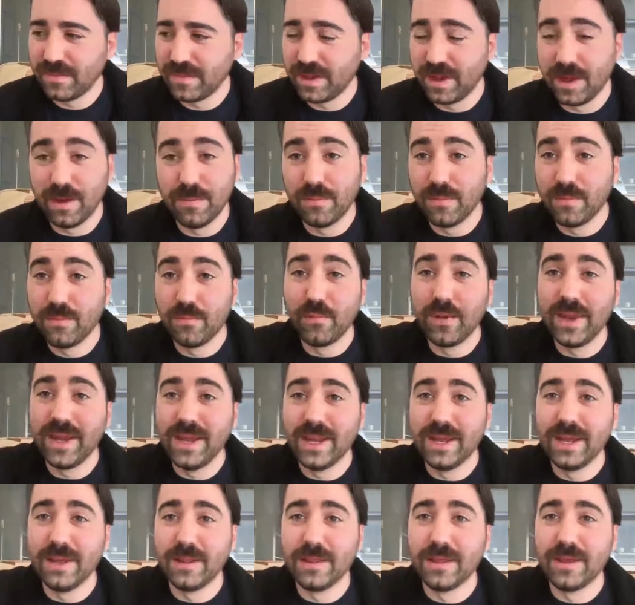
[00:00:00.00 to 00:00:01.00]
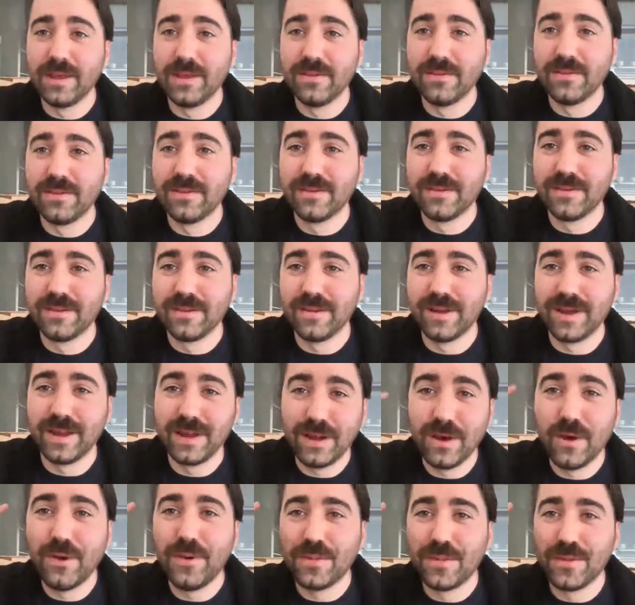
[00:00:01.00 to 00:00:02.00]
I'm reading these. I
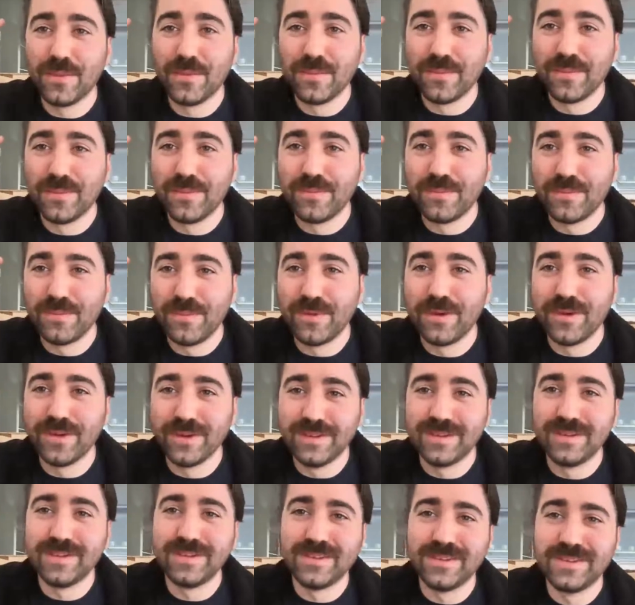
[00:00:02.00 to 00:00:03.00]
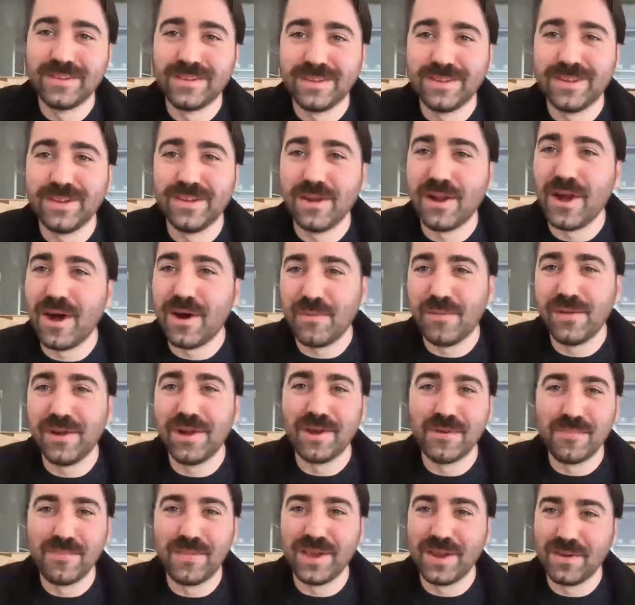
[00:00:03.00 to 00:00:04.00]
know them, but not while
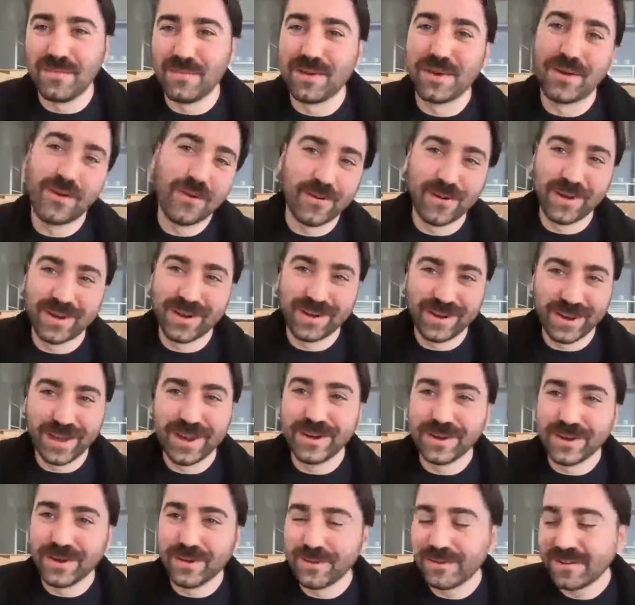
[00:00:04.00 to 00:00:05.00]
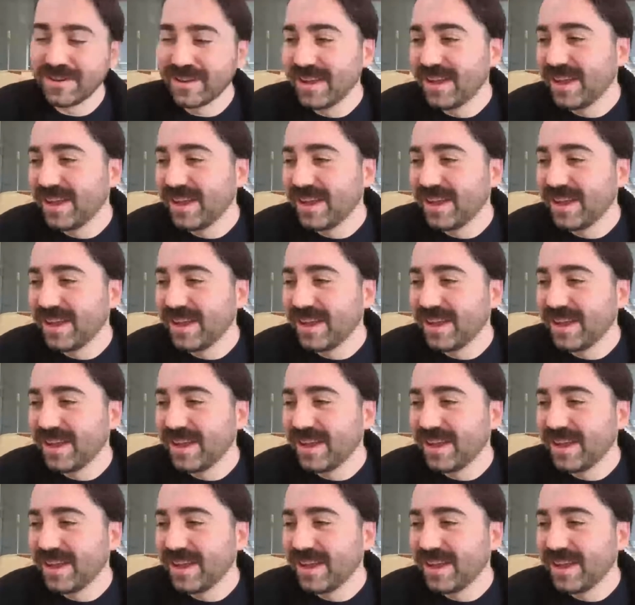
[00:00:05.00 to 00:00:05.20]
I'm being recorded, I don't.